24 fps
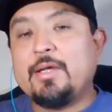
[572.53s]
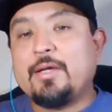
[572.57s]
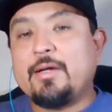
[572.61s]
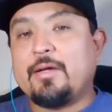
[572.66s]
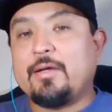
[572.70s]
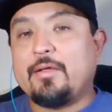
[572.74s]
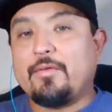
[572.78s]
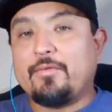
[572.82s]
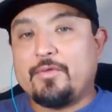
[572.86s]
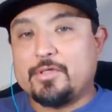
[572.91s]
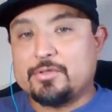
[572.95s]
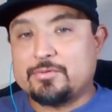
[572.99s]

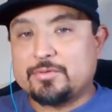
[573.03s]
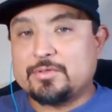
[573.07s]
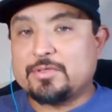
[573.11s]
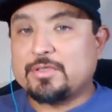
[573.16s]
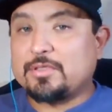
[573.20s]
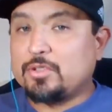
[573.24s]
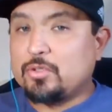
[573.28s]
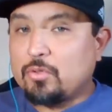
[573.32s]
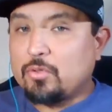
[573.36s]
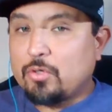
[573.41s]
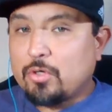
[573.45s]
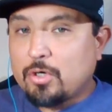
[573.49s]
Now, this one's a
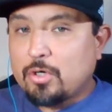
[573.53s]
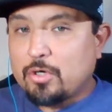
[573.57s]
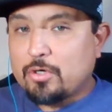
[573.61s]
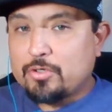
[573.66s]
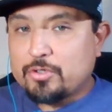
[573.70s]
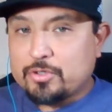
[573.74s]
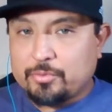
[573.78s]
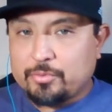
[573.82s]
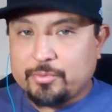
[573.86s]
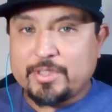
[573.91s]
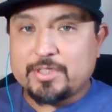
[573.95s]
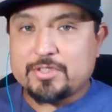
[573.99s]
little harder
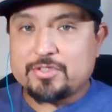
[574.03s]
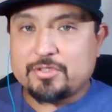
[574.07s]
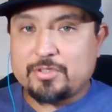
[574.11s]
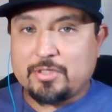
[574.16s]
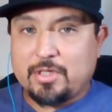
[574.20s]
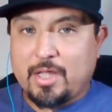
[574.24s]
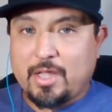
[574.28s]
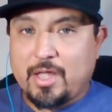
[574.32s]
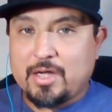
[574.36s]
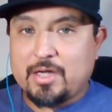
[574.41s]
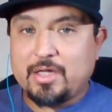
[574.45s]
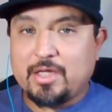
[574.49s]
to read because there's
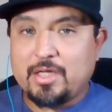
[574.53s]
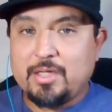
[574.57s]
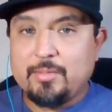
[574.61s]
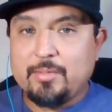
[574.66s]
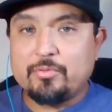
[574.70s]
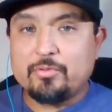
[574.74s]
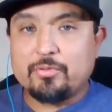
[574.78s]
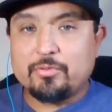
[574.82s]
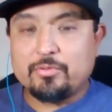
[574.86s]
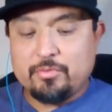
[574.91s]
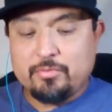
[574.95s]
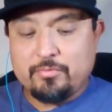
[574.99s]
a lot of
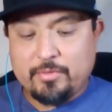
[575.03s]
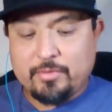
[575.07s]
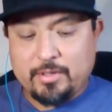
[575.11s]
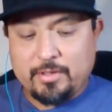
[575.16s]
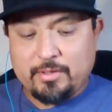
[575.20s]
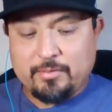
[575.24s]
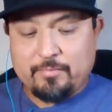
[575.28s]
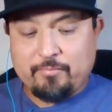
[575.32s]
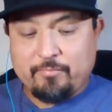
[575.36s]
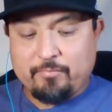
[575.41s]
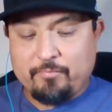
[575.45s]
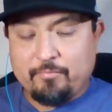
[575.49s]
Hebrew
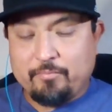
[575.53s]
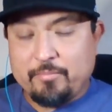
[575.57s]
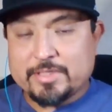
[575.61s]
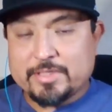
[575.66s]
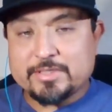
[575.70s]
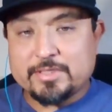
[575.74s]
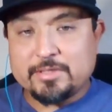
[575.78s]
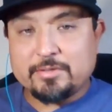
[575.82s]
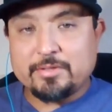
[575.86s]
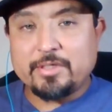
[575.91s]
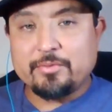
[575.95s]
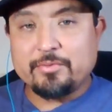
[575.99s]

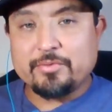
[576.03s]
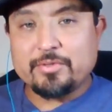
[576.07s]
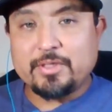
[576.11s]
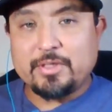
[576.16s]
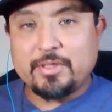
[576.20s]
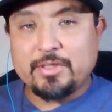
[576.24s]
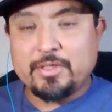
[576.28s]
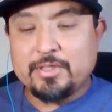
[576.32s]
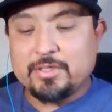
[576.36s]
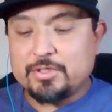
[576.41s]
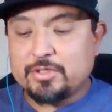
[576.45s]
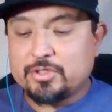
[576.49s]
mixed in here with
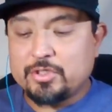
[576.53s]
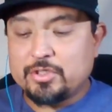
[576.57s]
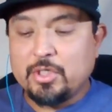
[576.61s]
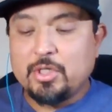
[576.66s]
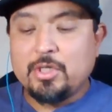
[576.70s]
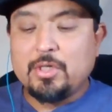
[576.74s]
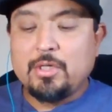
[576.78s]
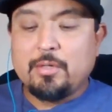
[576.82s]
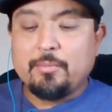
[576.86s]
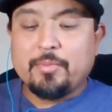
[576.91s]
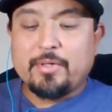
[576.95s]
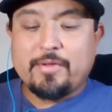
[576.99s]
the English,
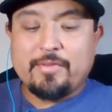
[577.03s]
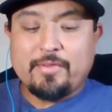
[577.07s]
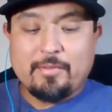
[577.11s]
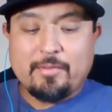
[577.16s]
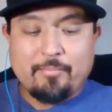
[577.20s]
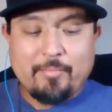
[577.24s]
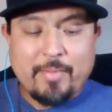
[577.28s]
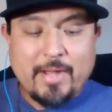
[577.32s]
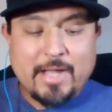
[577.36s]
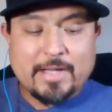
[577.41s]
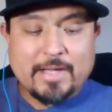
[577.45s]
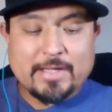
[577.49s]
but in the
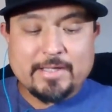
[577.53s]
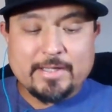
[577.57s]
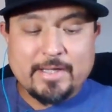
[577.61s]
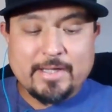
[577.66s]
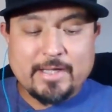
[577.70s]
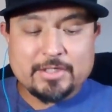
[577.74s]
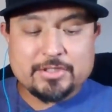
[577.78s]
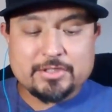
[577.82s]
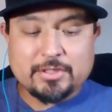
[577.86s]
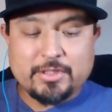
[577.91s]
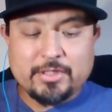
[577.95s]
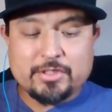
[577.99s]
back it
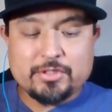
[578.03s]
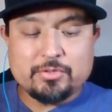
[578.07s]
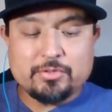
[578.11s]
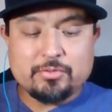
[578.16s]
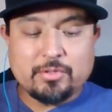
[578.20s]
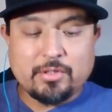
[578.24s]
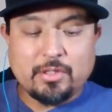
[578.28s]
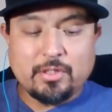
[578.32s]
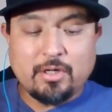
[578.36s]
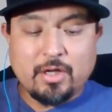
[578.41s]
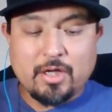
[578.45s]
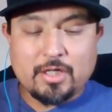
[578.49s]
actually gives
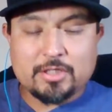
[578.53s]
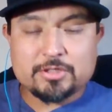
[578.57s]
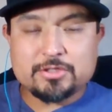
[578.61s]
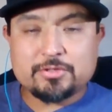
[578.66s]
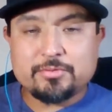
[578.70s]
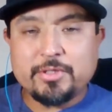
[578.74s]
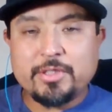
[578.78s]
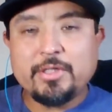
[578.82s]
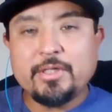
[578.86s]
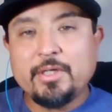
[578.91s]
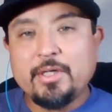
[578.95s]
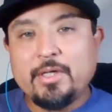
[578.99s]
you a
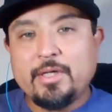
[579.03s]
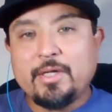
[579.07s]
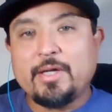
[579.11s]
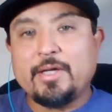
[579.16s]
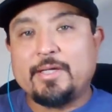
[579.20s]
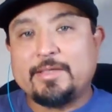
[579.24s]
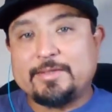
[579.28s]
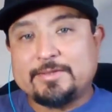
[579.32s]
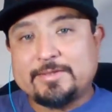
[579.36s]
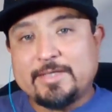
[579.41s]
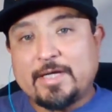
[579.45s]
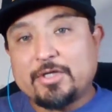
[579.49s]
glossary,
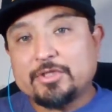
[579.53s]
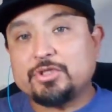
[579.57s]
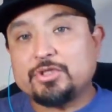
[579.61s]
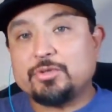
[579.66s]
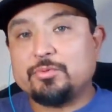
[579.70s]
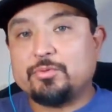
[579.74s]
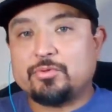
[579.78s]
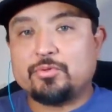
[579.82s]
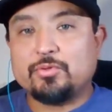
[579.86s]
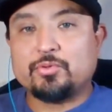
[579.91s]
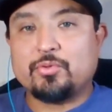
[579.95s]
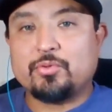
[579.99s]
and it tells you
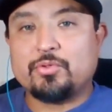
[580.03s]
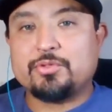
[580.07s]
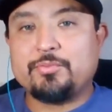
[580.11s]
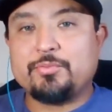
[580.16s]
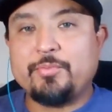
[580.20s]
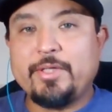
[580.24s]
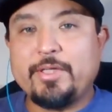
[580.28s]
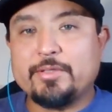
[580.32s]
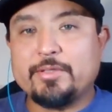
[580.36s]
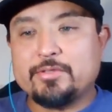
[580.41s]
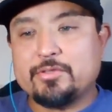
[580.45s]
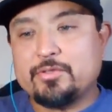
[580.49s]
what those words
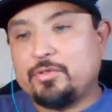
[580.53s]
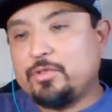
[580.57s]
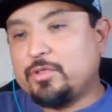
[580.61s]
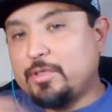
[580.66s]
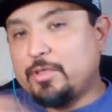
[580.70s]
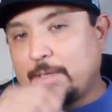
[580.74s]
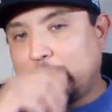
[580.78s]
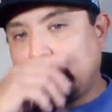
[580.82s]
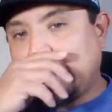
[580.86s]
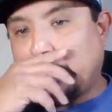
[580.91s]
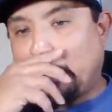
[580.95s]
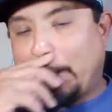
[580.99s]
mean. So you
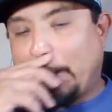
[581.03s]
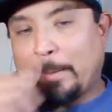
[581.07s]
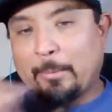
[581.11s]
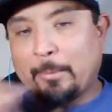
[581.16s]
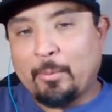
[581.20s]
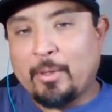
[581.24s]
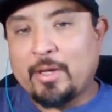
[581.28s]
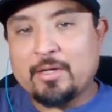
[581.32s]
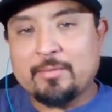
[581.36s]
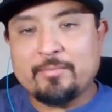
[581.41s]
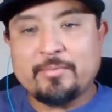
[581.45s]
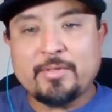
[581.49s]
can kind of like
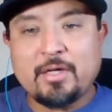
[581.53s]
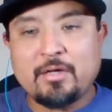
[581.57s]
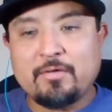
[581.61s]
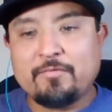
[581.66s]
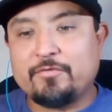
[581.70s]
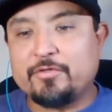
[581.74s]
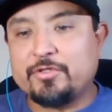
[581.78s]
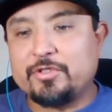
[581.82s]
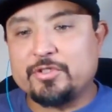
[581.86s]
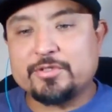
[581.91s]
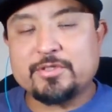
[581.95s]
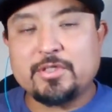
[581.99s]
write them down
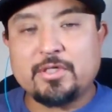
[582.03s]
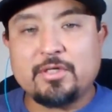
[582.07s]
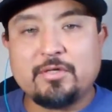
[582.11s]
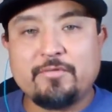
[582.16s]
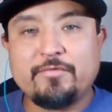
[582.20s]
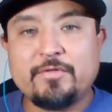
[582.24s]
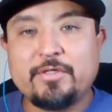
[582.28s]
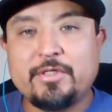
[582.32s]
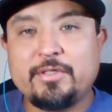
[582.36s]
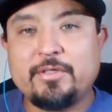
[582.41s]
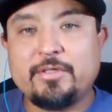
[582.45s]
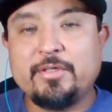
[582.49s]
for
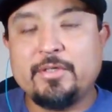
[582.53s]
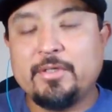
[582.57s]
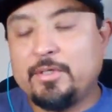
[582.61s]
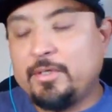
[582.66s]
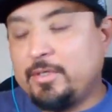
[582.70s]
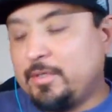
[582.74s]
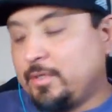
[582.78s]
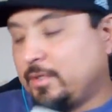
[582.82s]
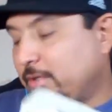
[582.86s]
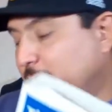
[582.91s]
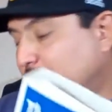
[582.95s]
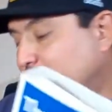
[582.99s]
yourself and then
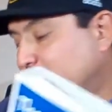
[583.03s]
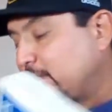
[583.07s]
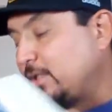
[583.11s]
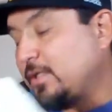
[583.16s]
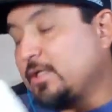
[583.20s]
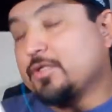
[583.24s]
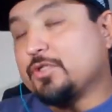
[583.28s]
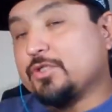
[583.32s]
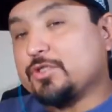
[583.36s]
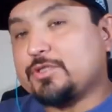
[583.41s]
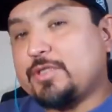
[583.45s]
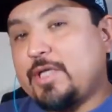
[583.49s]
get the
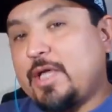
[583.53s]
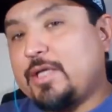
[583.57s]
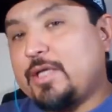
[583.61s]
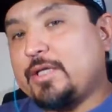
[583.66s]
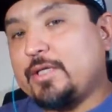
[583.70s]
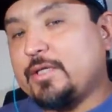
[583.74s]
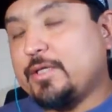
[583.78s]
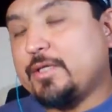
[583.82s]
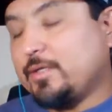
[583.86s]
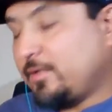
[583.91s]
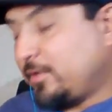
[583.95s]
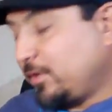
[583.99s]

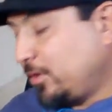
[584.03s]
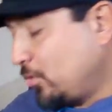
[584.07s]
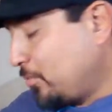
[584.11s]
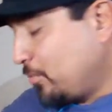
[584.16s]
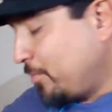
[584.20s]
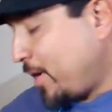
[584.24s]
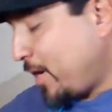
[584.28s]
understanding and go